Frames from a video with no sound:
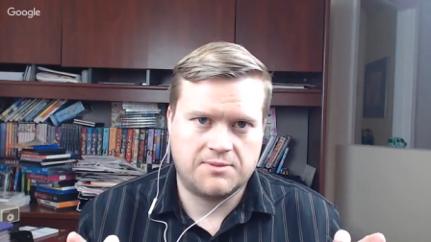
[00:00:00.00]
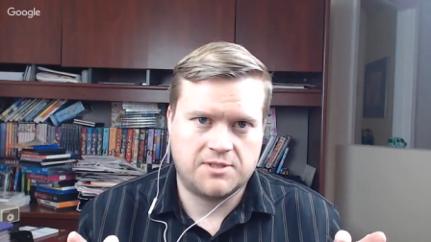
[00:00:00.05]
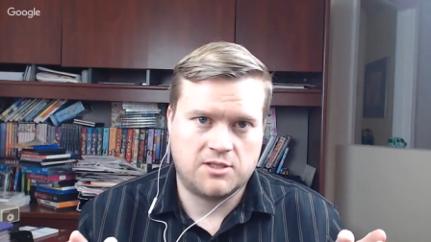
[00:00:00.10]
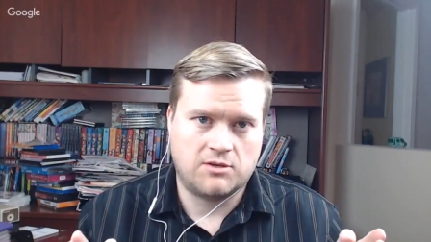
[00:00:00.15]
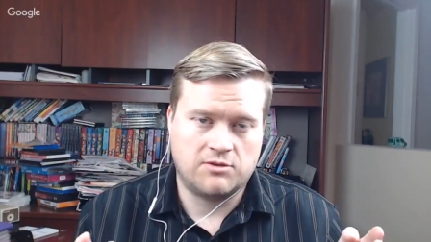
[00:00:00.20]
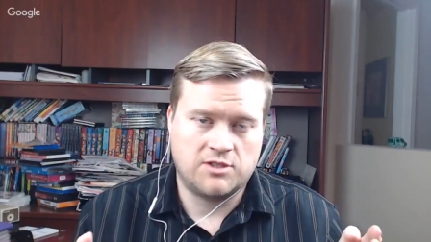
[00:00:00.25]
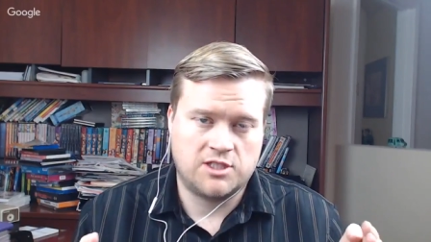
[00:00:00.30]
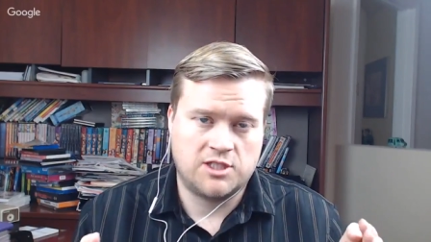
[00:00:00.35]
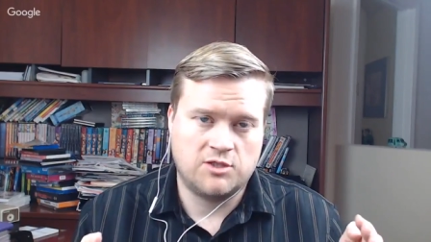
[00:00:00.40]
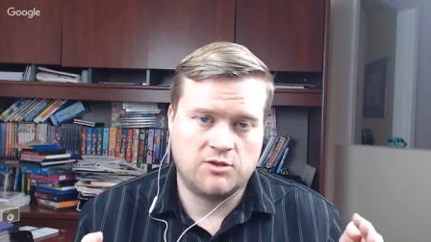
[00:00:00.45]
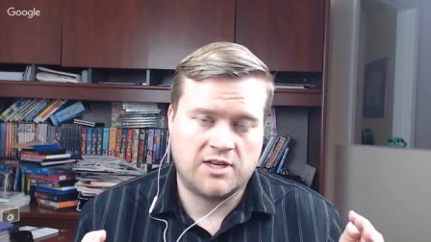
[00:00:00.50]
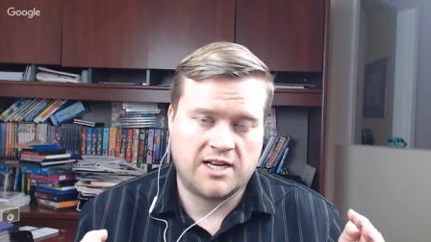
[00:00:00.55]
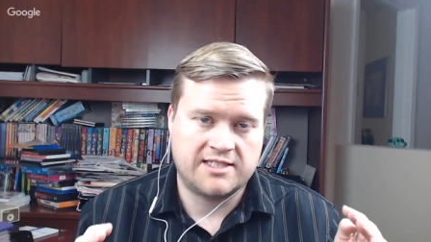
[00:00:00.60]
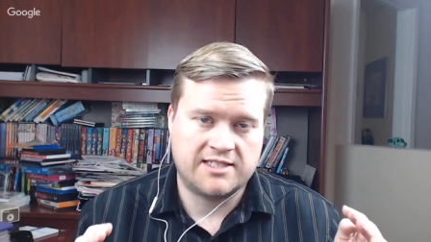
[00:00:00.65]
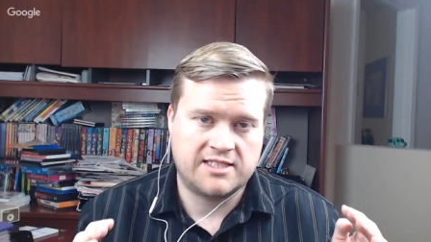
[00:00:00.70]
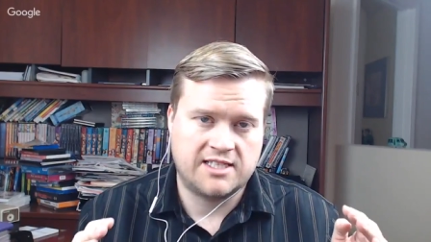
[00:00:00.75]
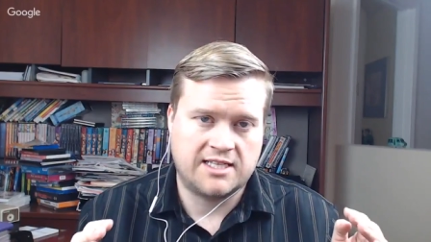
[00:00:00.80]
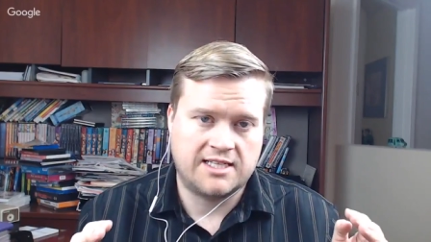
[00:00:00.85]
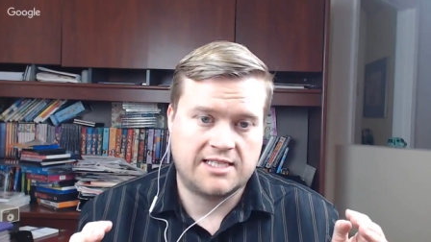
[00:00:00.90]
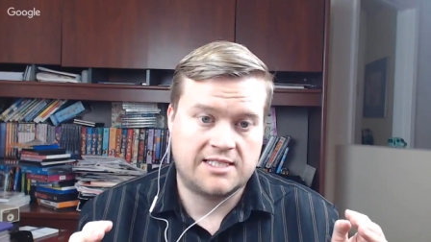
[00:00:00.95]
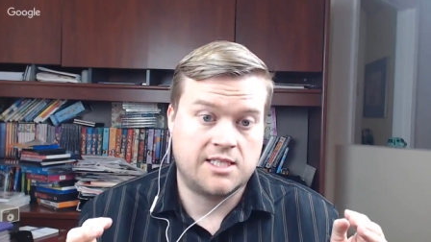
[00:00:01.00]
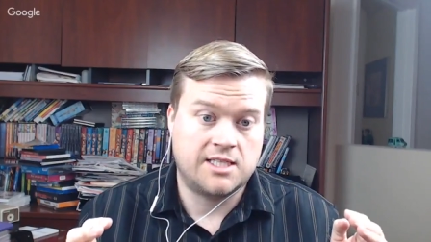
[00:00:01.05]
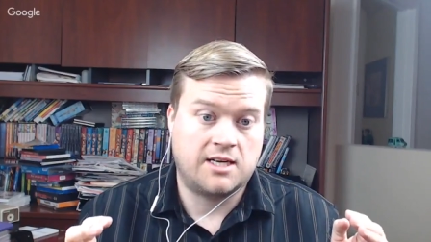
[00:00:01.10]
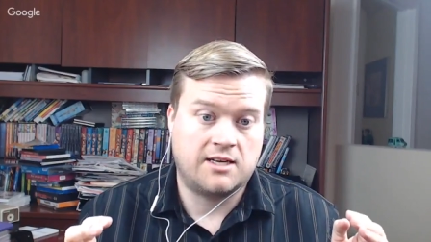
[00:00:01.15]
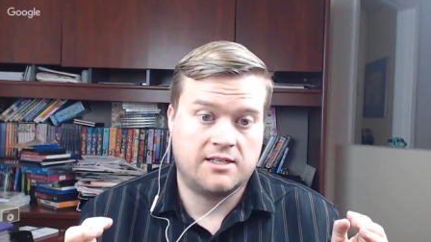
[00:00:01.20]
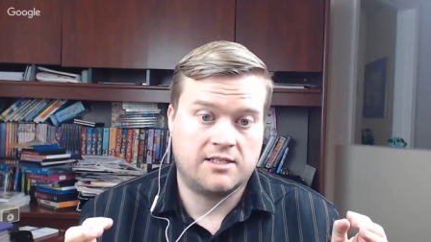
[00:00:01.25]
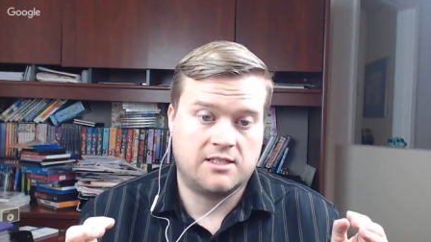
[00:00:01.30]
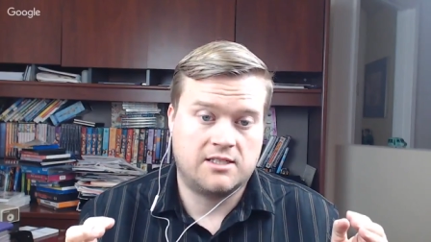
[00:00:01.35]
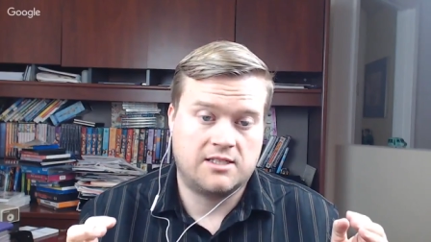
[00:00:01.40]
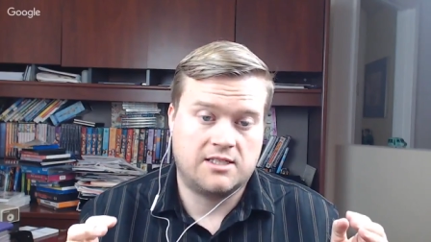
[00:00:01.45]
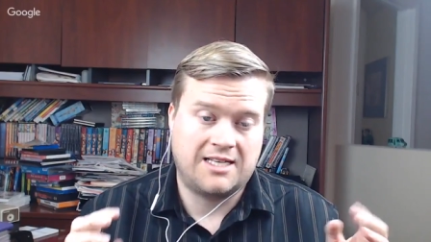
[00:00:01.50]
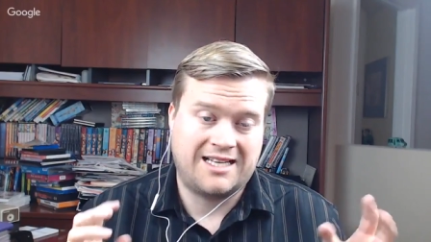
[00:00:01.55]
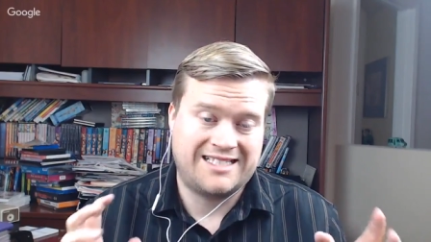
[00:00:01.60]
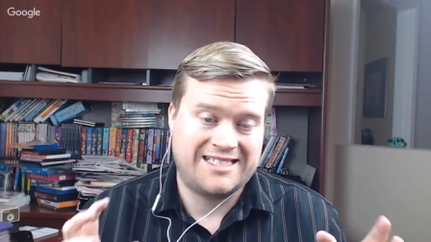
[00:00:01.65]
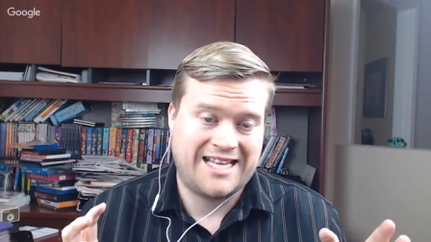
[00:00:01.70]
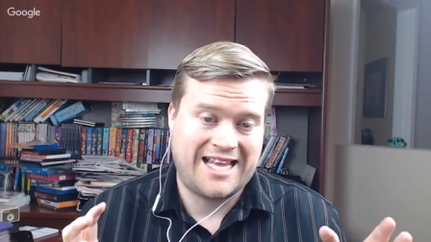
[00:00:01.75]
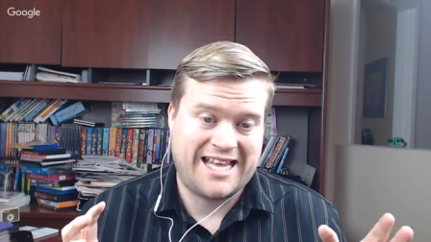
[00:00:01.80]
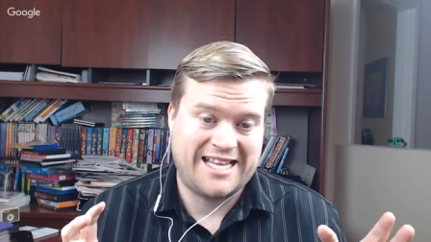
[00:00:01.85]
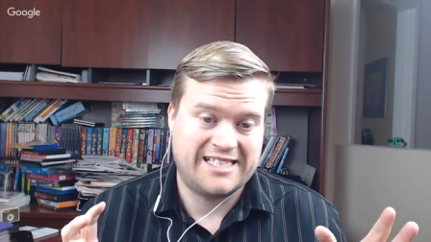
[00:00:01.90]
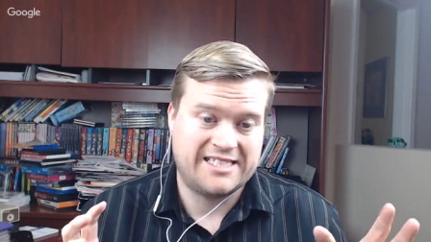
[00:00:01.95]
So do you guys get a, t- a
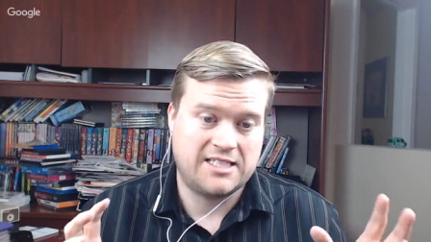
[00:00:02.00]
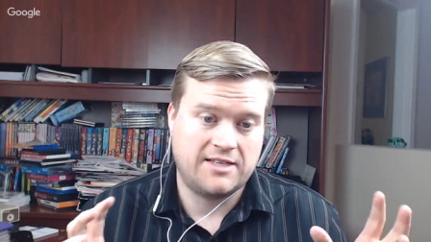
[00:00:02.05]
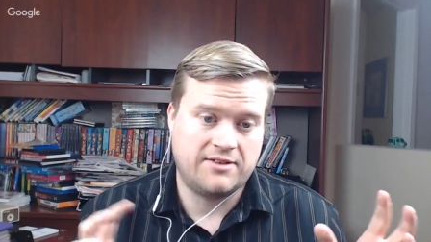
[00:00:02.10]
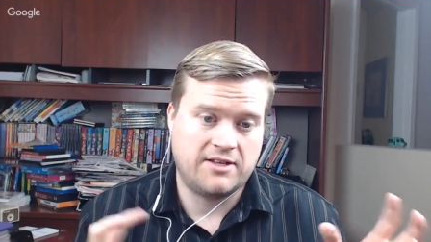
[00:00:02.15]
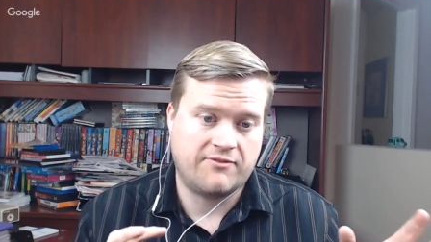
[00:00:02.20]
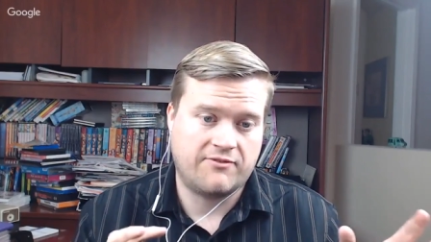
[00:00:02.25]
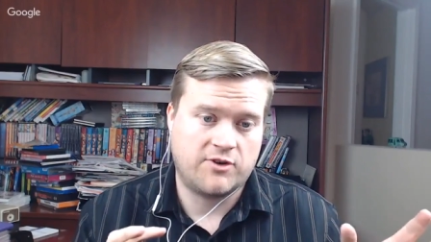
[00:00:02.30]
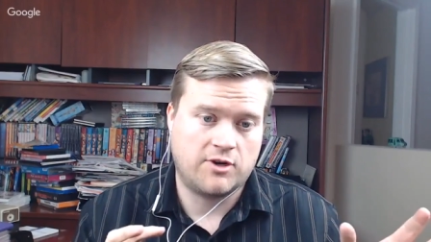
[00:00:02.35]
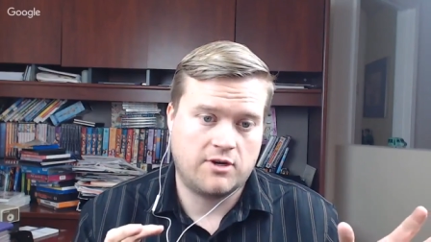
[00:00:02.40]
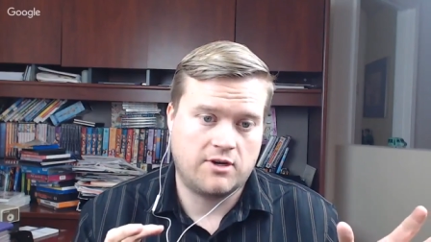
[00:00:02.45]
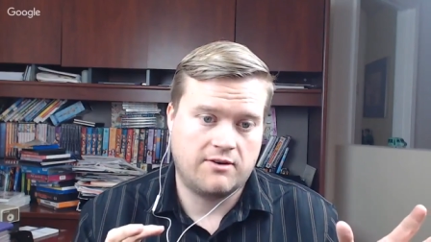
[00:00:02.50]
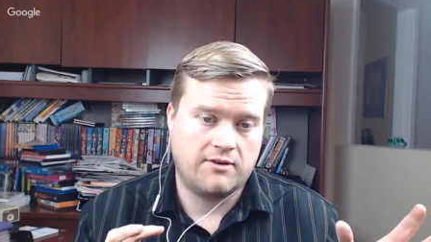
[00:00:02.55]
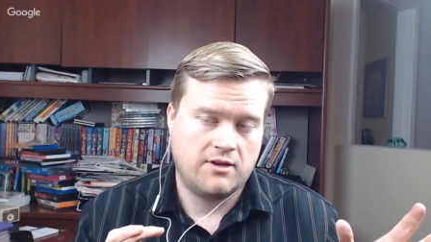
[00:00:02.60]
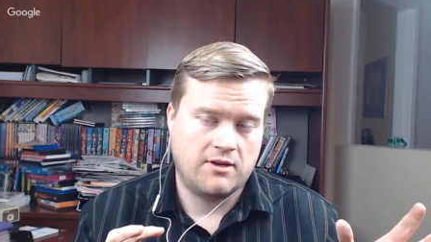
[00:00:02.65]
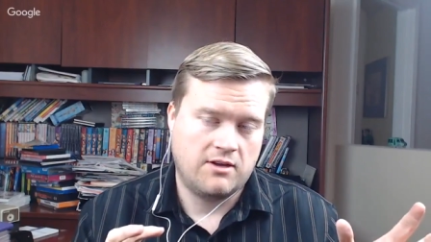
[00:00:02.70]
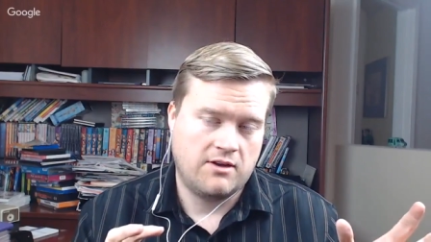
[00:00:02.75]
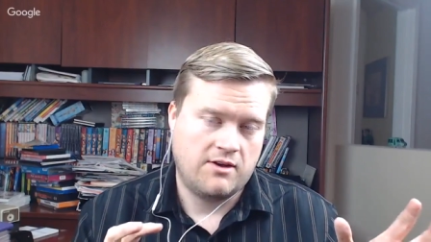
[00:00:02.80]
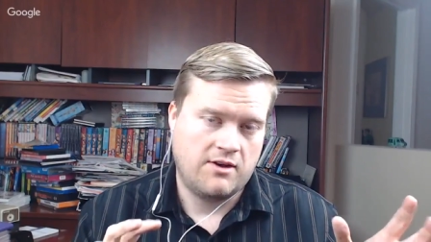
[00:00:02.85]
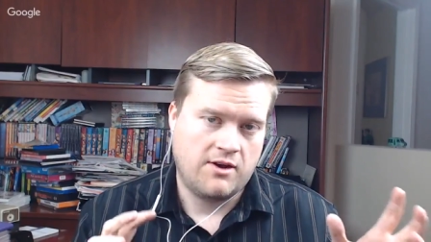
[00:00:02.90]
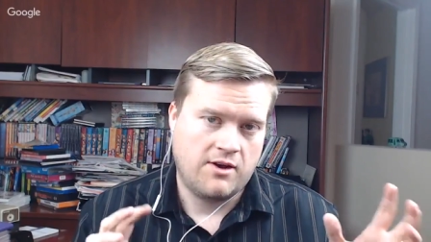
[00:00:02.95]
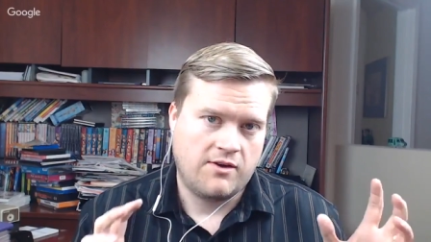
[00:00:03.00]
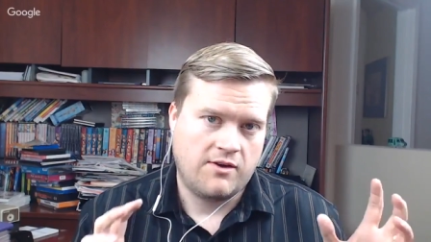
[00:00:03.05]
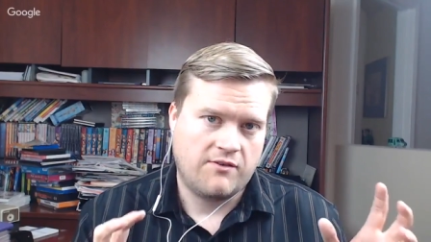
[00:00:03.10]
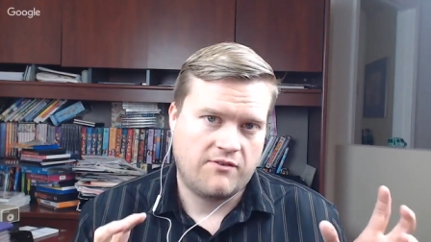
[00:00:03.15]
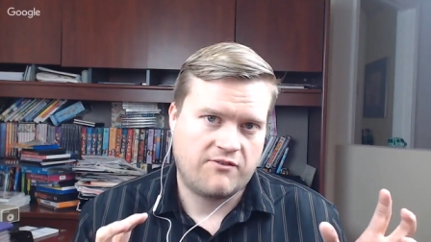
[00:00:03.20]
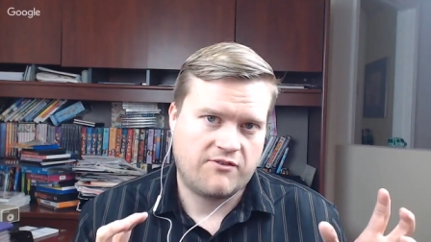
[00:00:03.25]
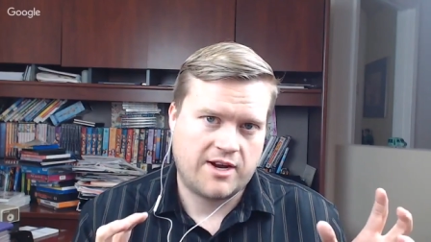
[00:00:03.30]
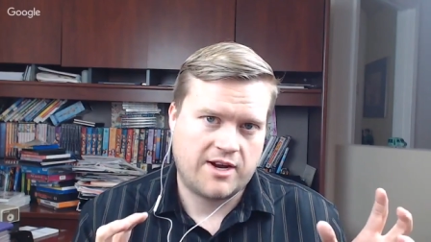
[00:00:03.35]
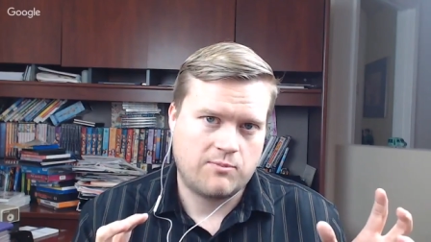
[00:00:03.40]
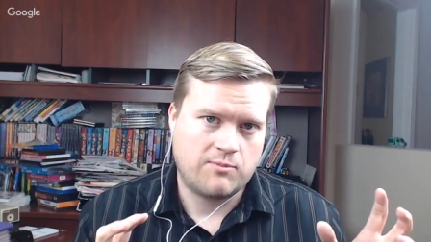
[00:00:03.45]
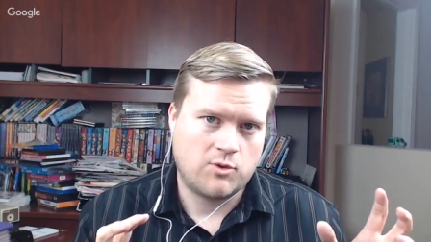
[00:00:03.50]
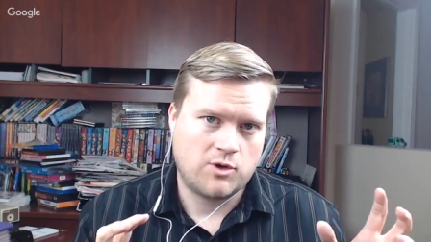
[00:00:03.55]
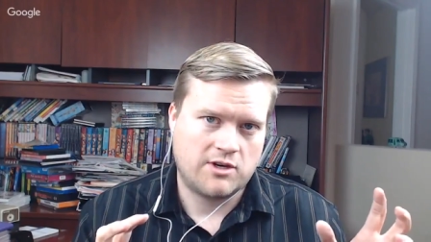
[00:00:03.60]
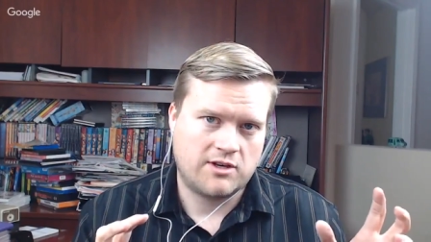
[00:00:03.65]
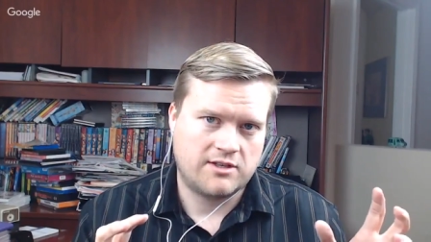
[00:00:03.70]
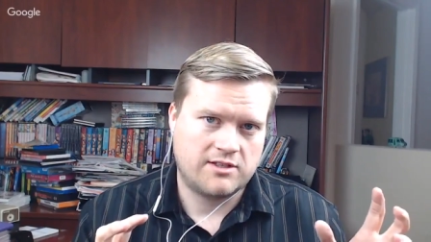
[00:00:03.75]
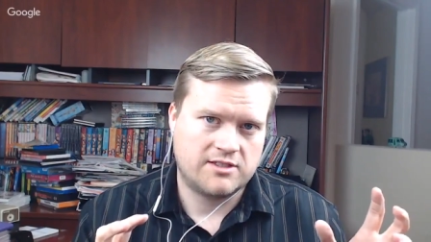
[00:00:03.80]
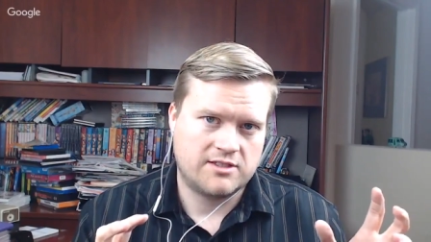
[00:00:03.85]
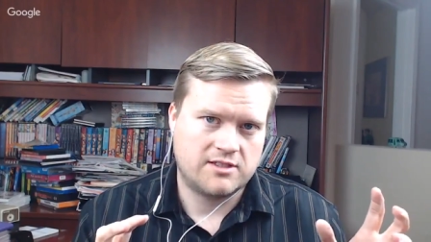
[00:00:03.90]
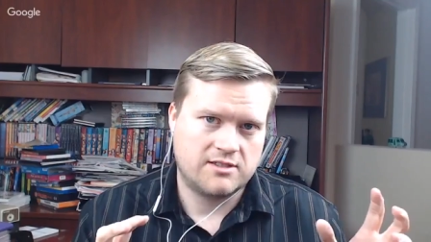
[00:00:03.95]
taste of different
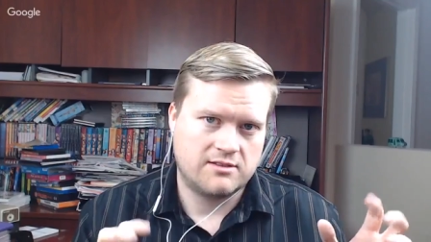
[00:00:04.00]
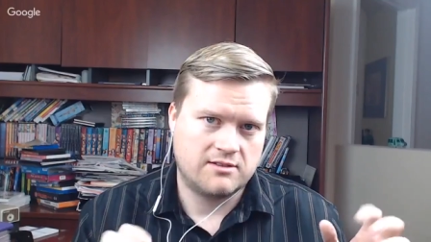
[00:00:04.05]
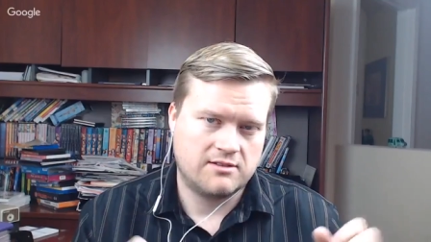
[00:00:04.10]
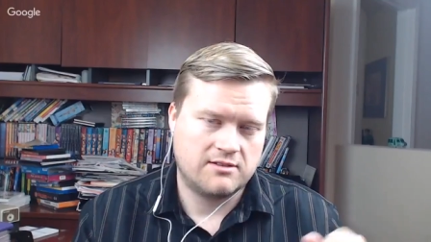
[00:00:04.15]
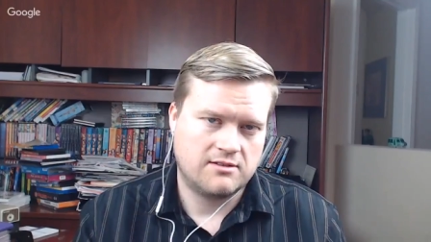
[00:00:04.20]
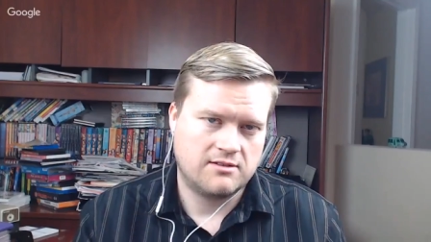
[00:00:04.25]
frameworks?